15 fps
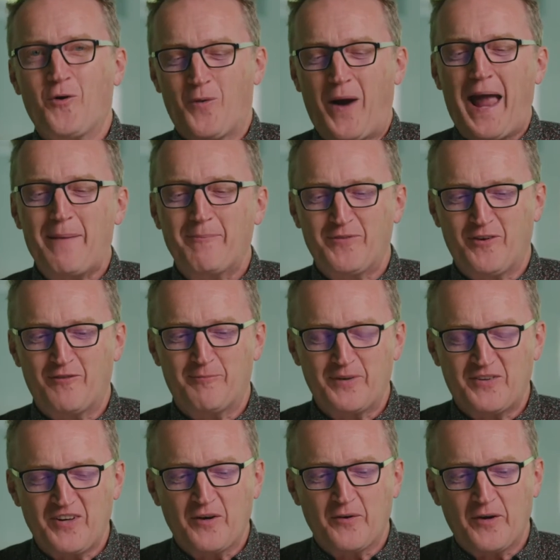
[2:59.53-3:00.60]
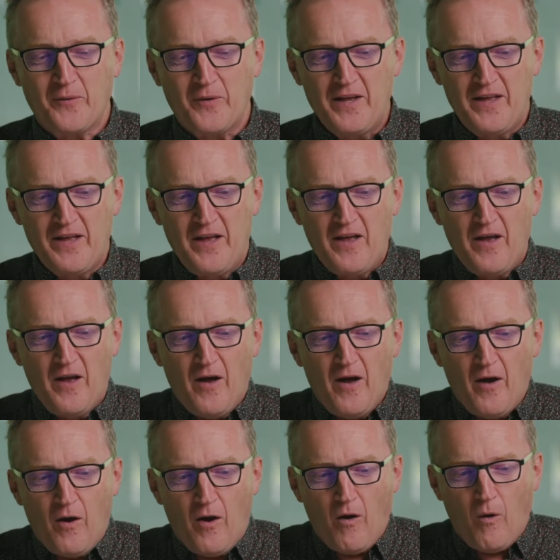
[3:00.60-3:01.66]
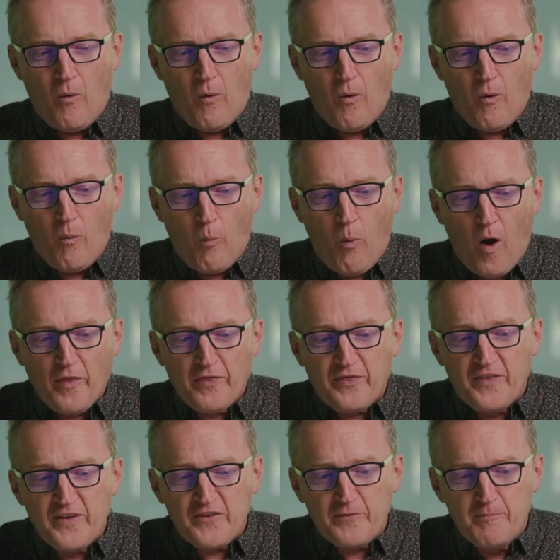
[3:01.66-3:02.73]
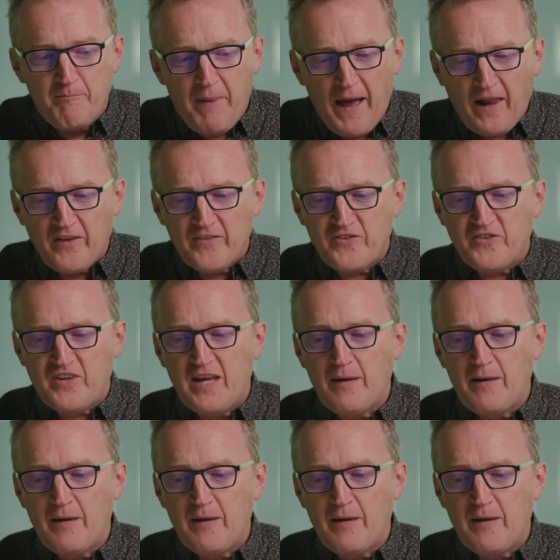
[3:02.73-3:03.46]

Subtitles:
grams of material. What this balanced